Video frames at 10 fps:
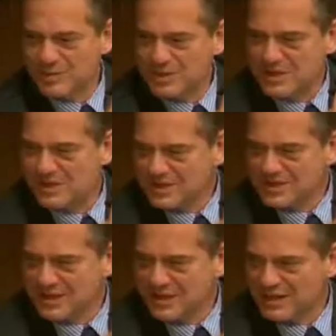politicians
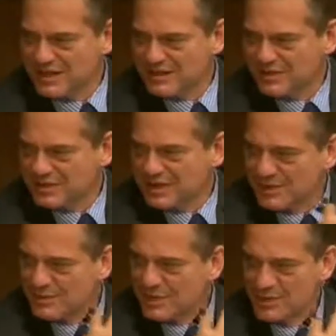think. They
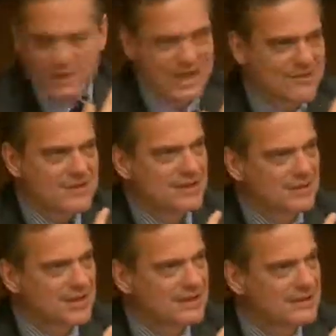were doing everything
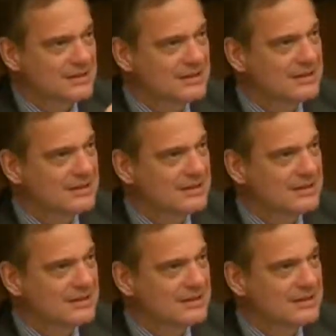right.